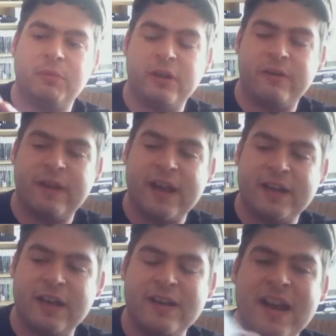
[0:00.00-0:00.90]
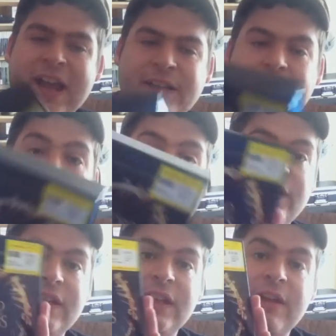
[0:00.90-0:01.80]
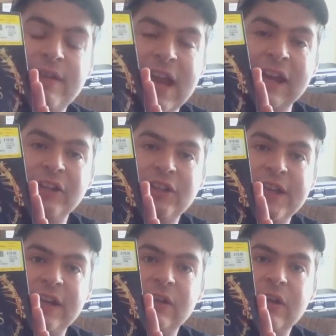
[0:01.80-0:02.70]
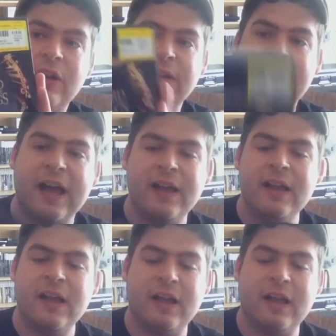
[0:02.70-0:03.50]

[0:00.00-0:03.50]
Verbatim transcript: on Blu-ray. Nice quality though, in H D and all that.